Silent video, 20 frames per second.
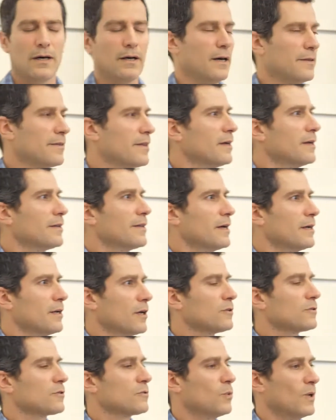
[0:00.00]
they are
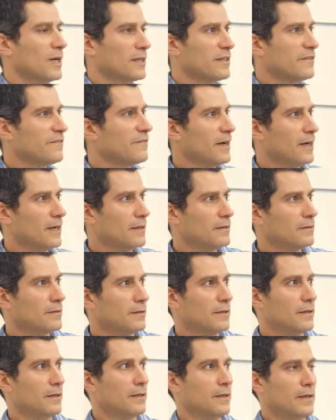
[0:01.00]
not quantified
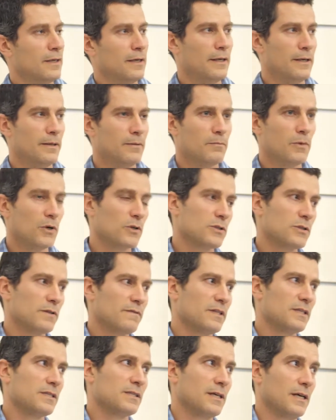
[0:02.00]
in most of
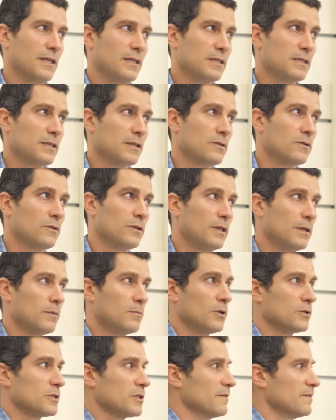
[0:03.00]
the studies, including
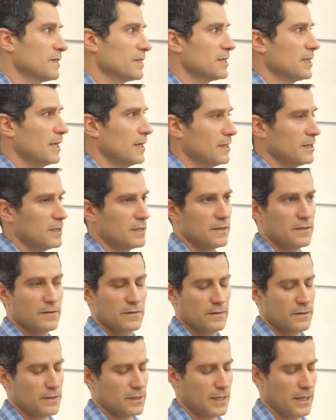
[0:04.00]
most of the
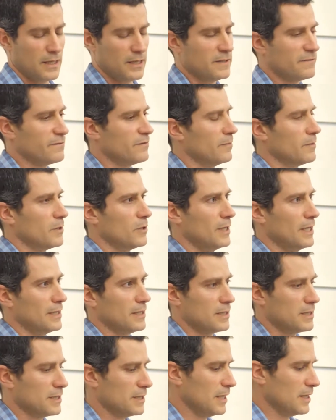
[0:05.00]
studies from the
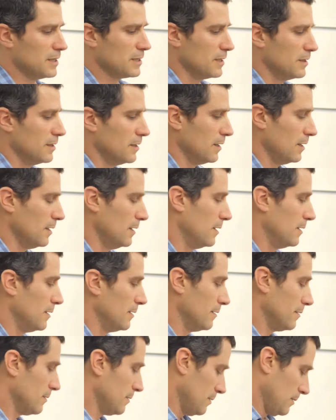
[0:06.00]
United States and
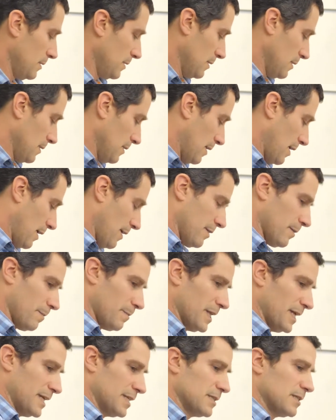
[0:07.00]
other
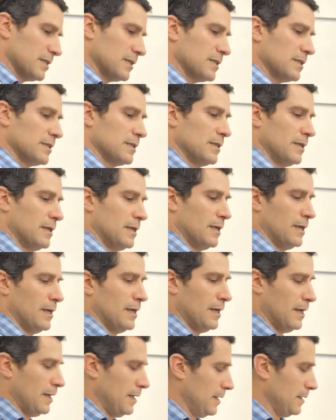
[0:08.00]
places,
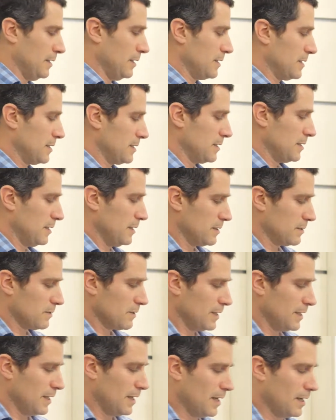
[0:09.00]
and it's
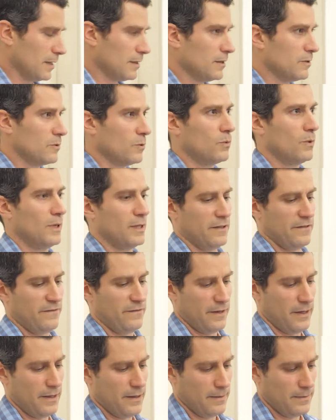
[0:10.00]
really harder to
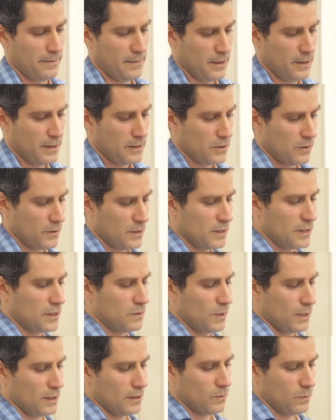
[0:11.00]
quantify them. So this is
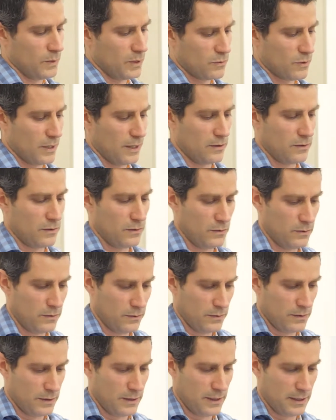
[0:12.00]
what we try to do
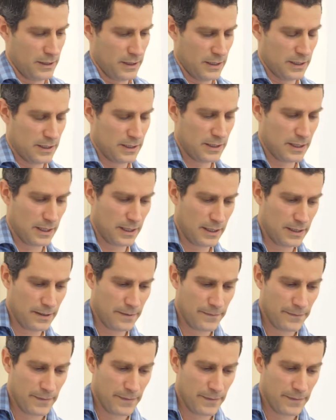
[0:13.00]
in this study.